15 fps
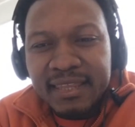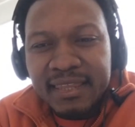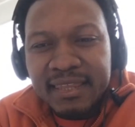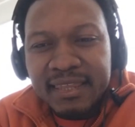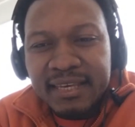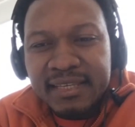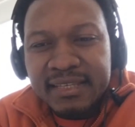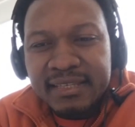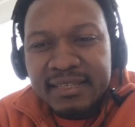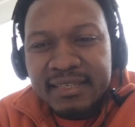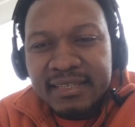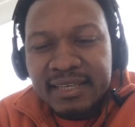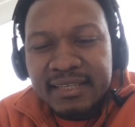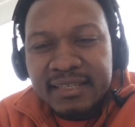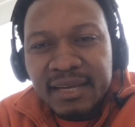there's
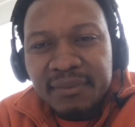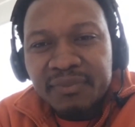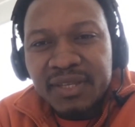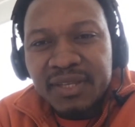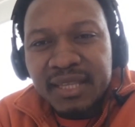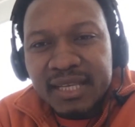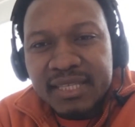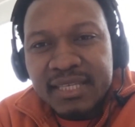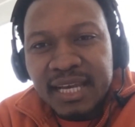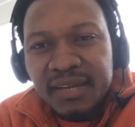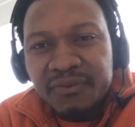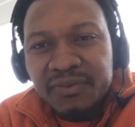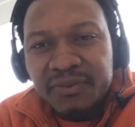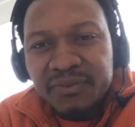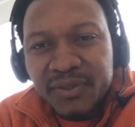something that's
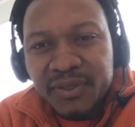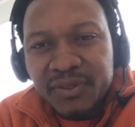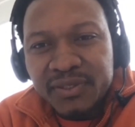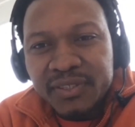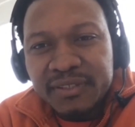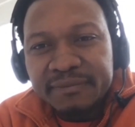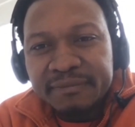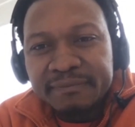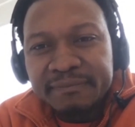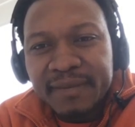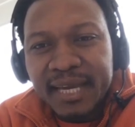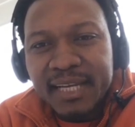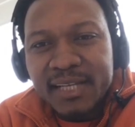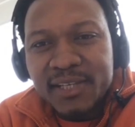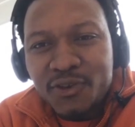unfulfilled.
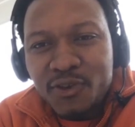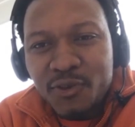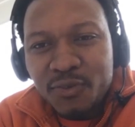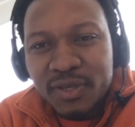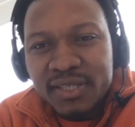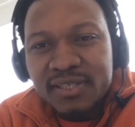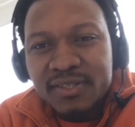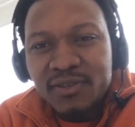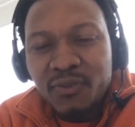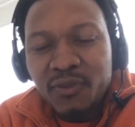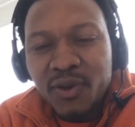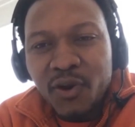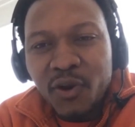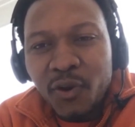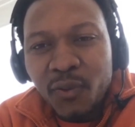And as humans,
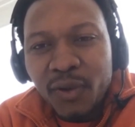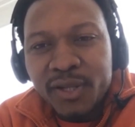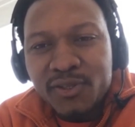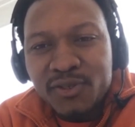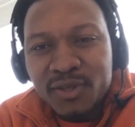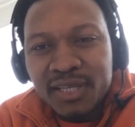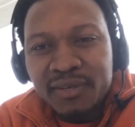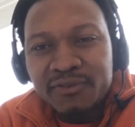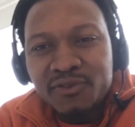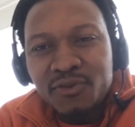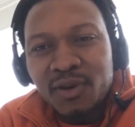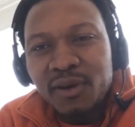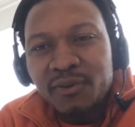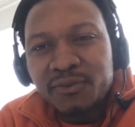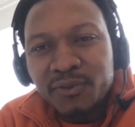we all want to live
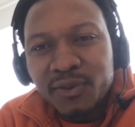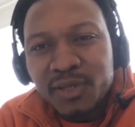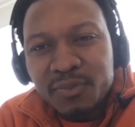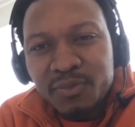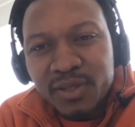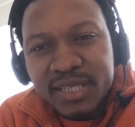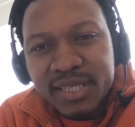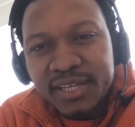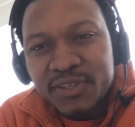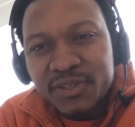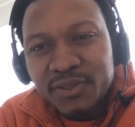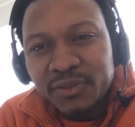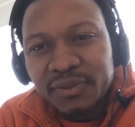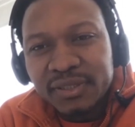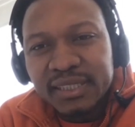to our fullest
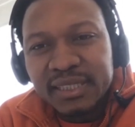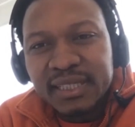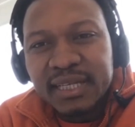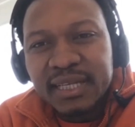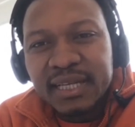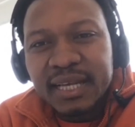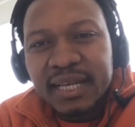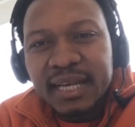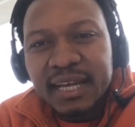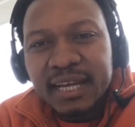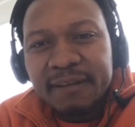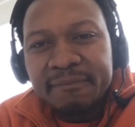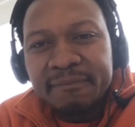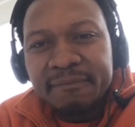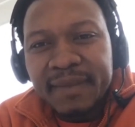potential.
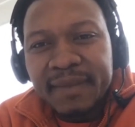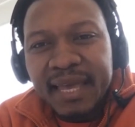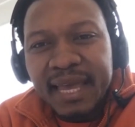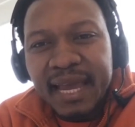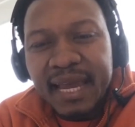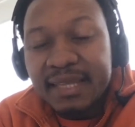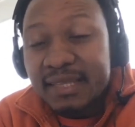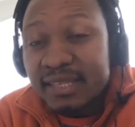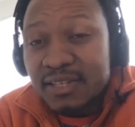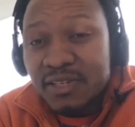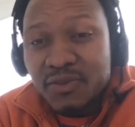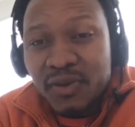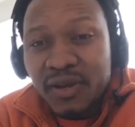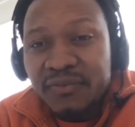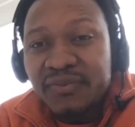And this
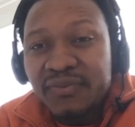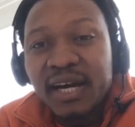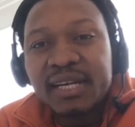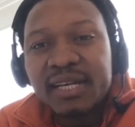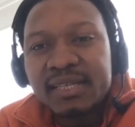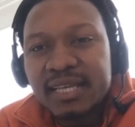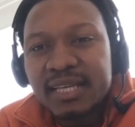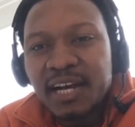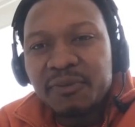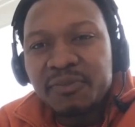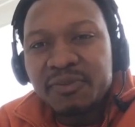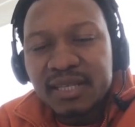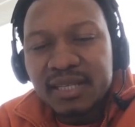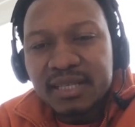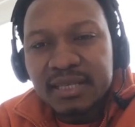is where finance
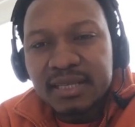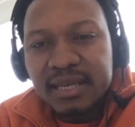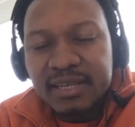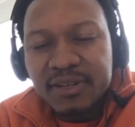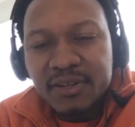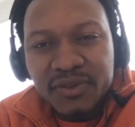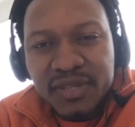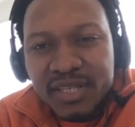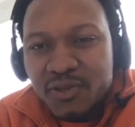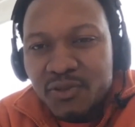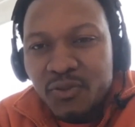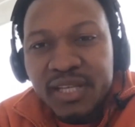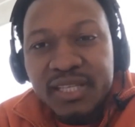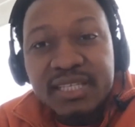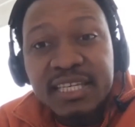helps. This is where